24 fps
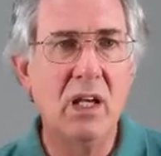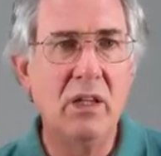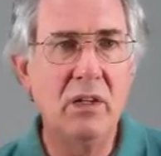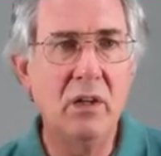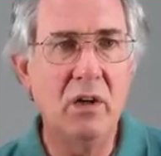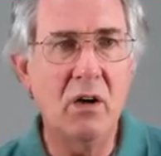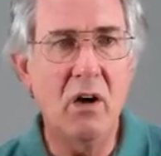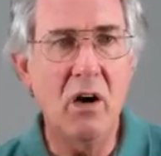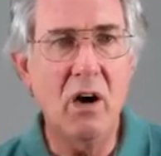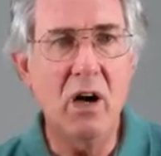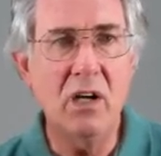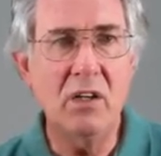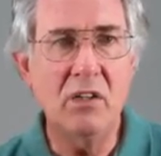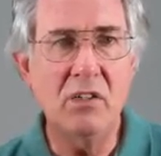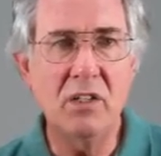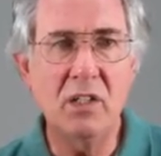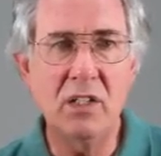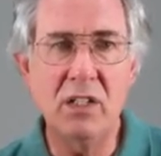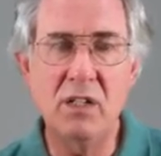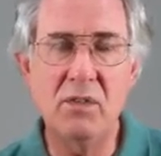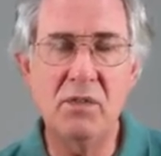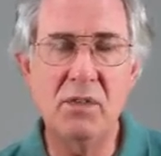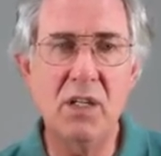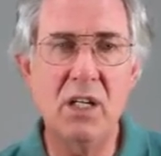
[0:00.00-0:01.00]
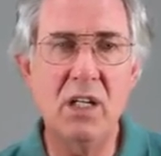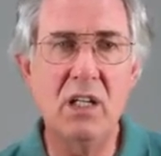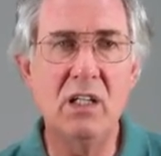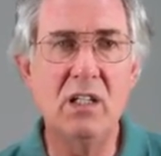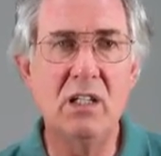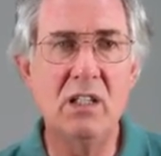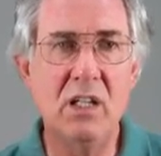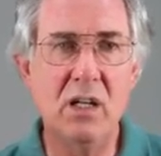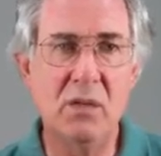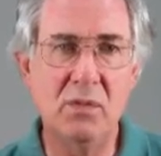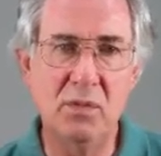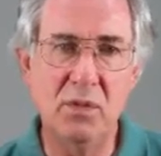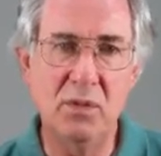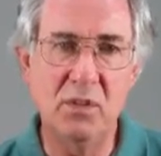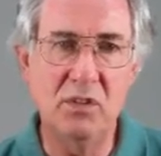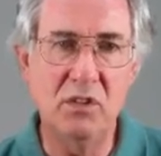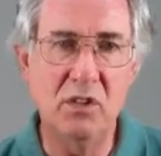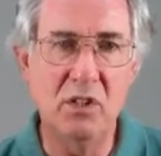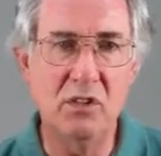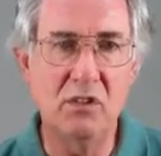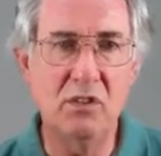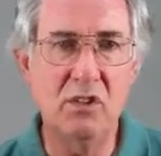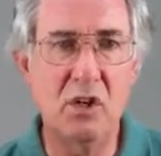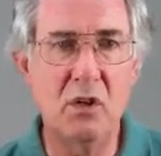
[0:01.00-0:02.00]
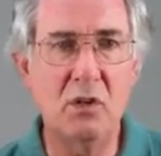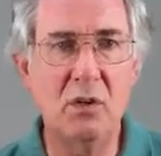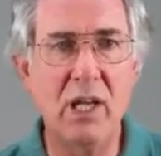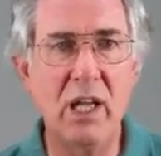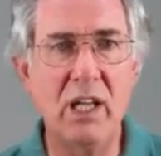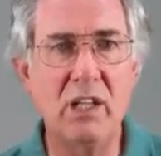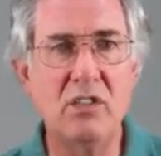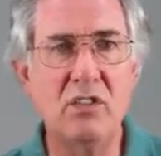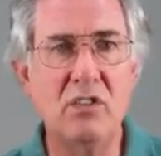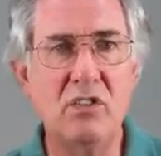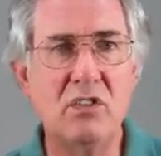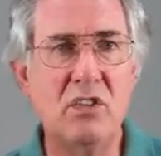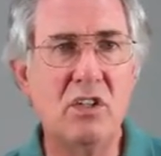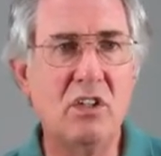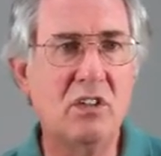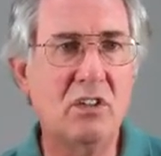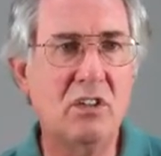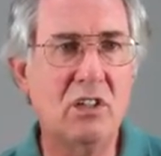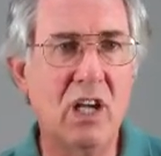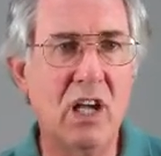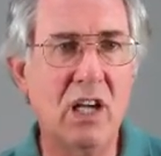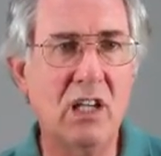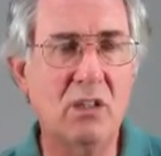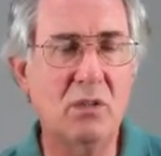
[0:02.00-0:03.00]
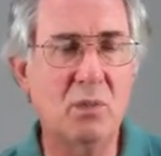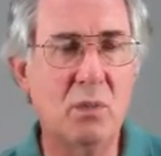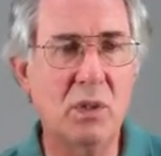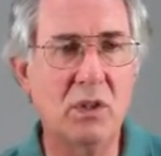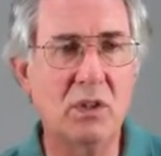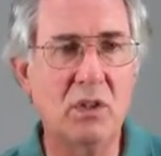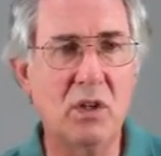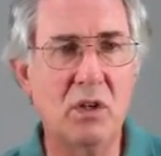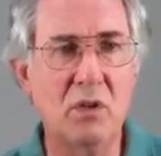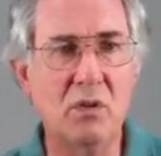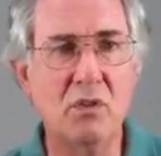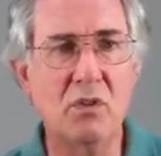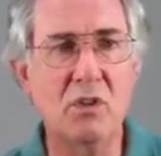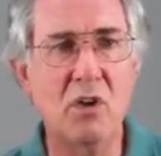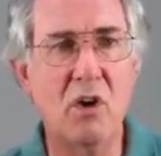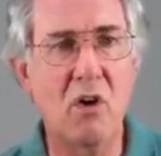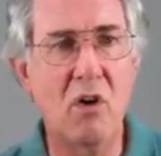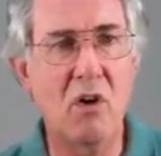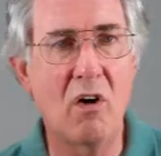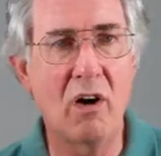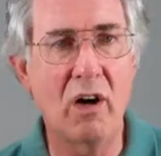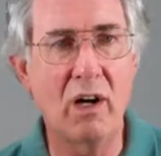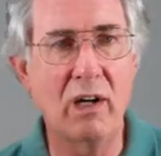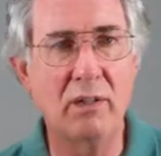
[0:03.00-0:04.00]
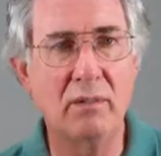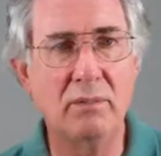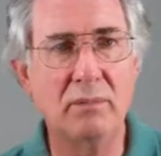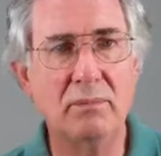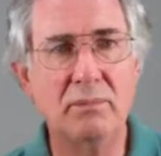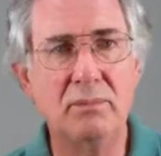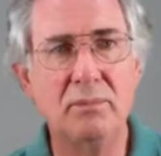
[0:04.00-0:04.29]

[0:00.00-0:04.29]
there are significant differences, so let's discuss what those are.